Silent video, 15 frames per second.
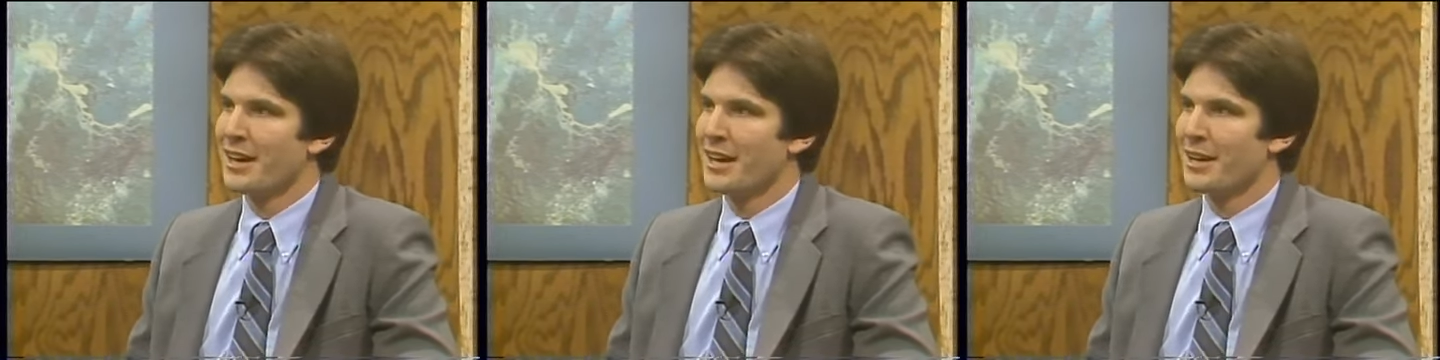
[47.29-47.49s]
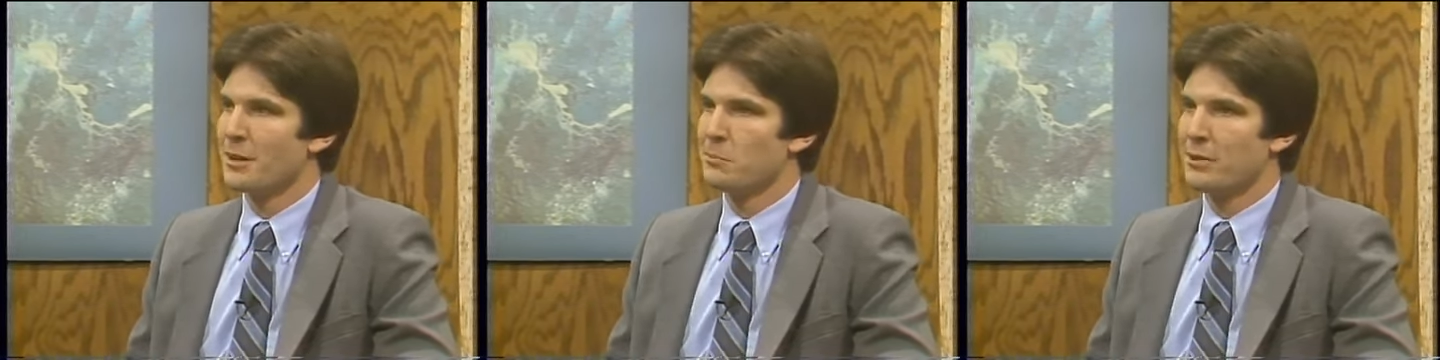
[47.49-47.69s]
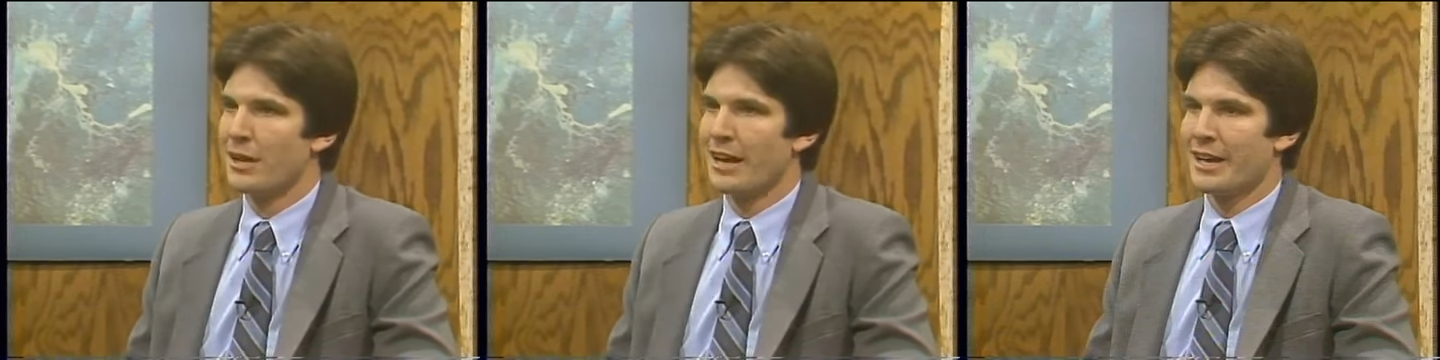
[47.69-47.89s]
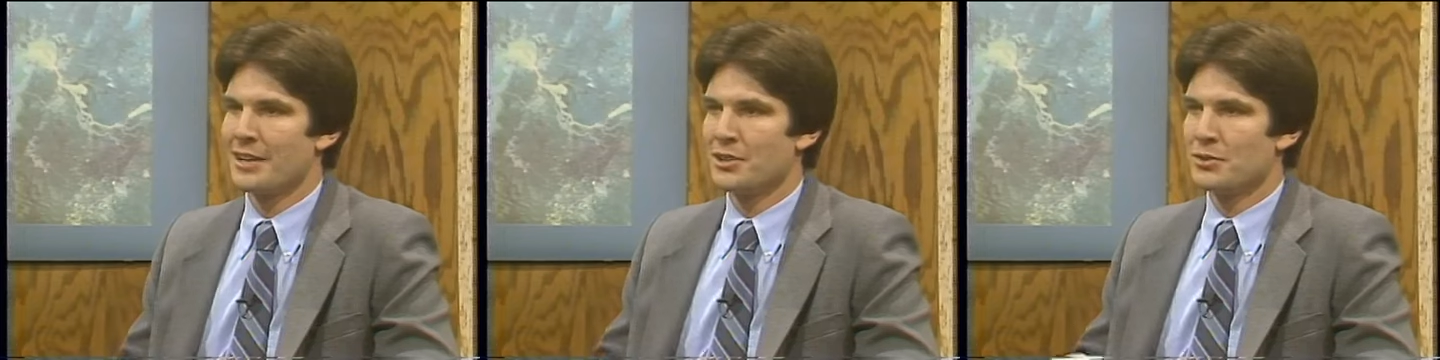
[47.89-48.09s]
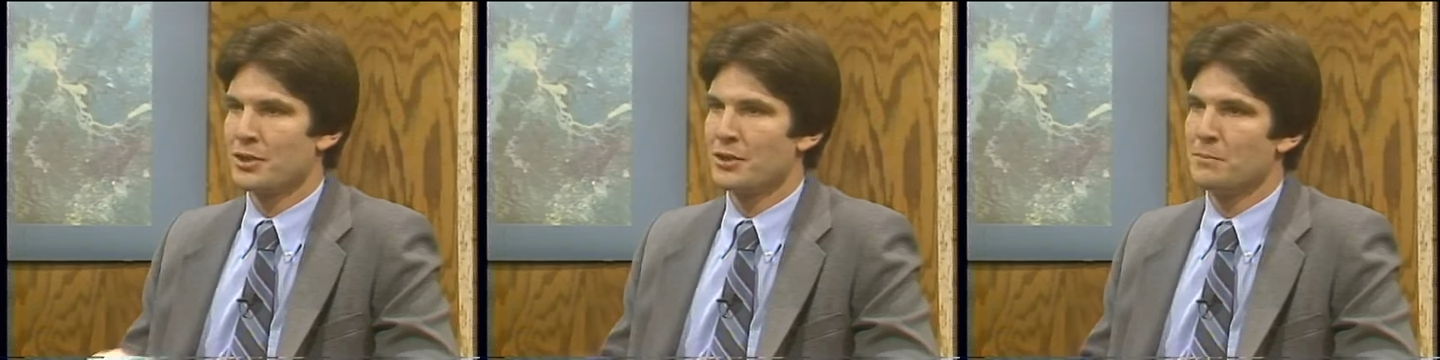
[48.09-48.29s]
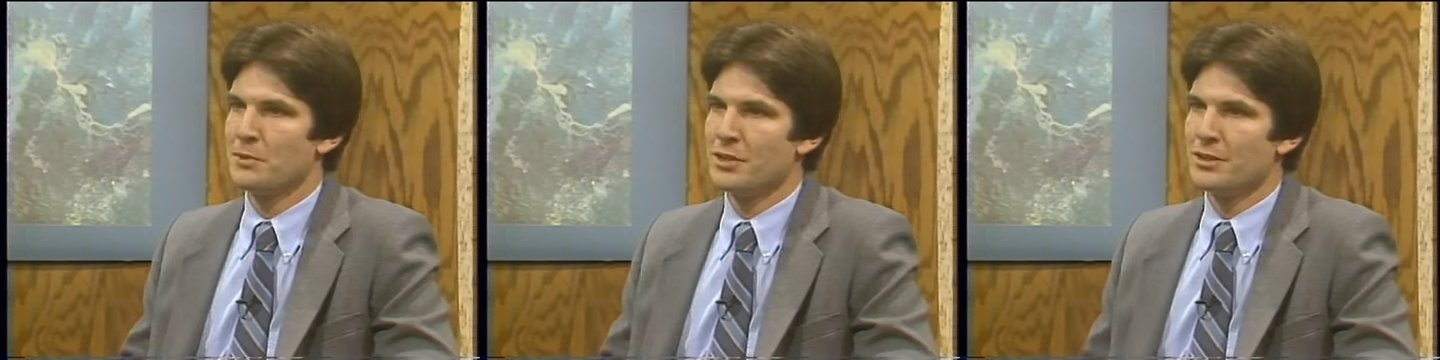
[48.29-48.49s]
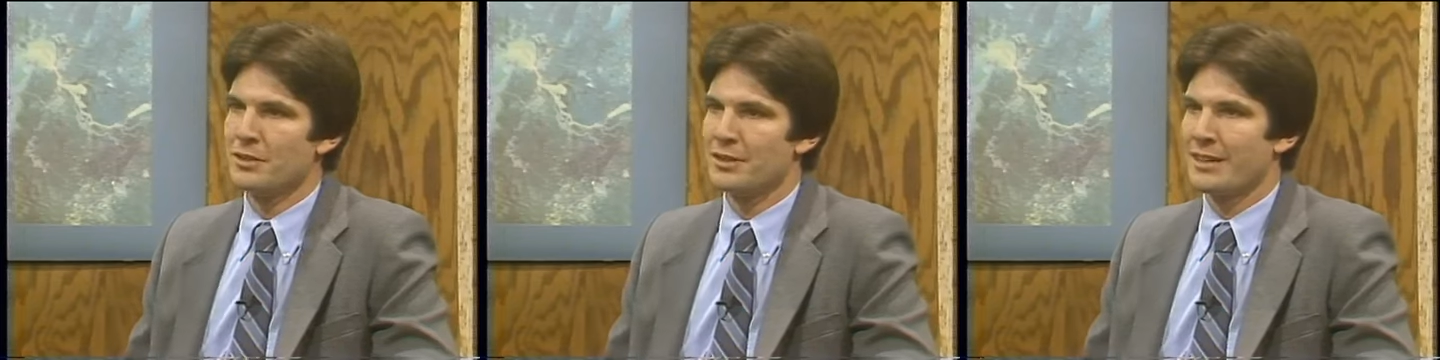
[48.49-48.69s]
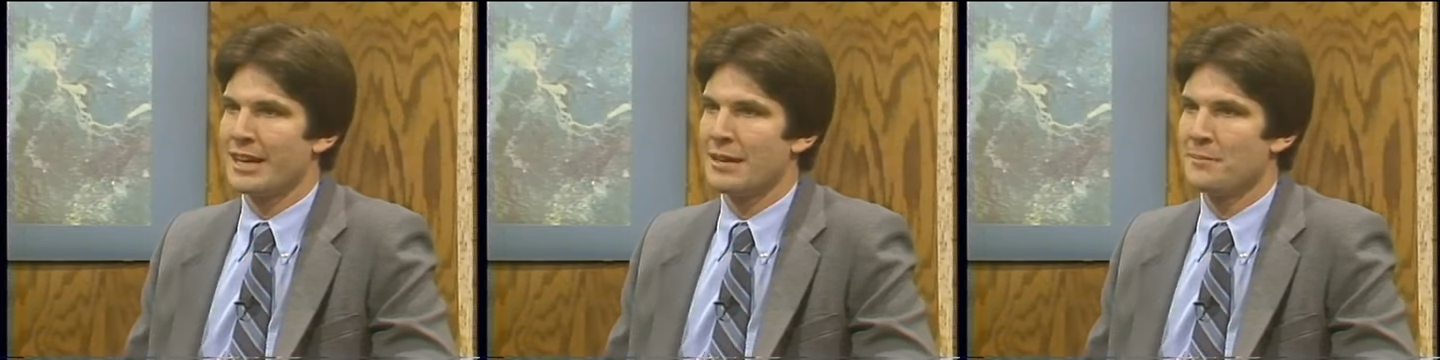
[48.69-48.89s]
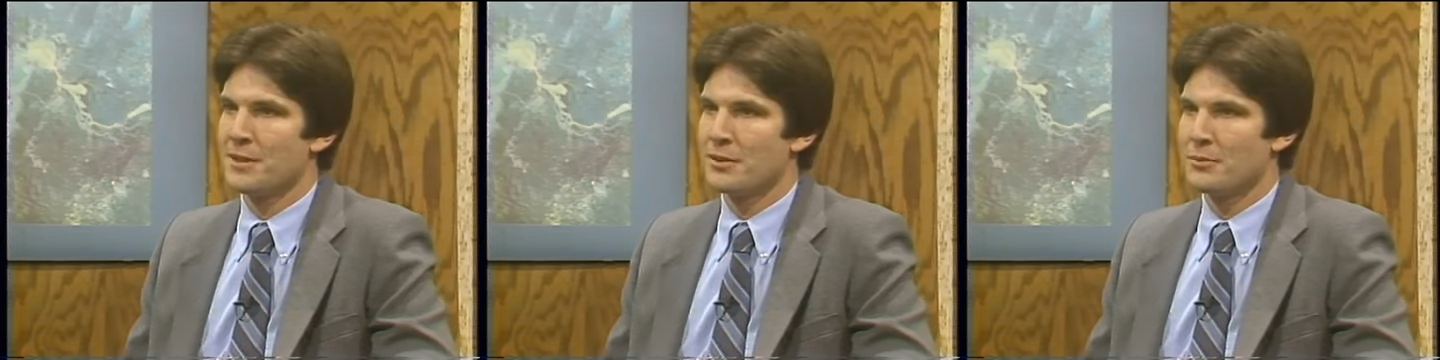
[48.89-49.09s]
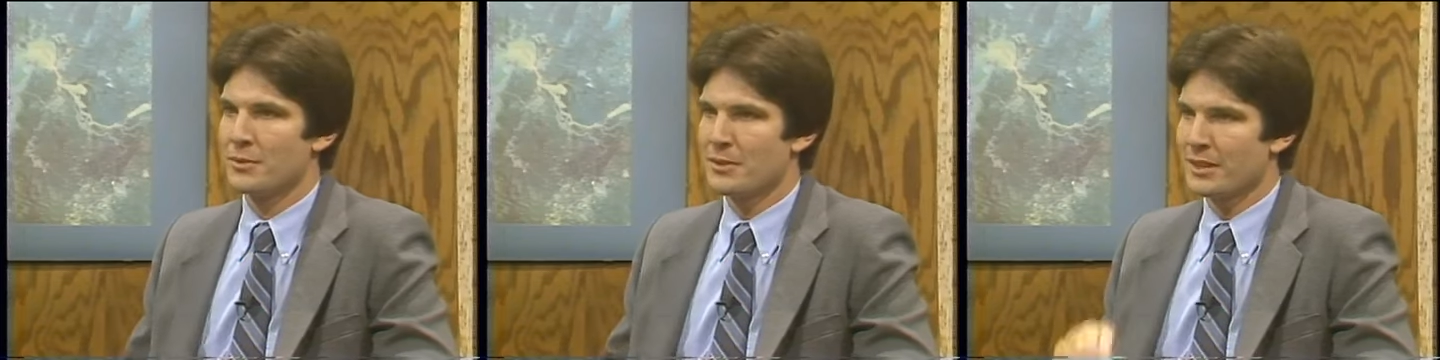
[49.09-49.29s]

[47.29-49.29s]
and apply it to a computer game that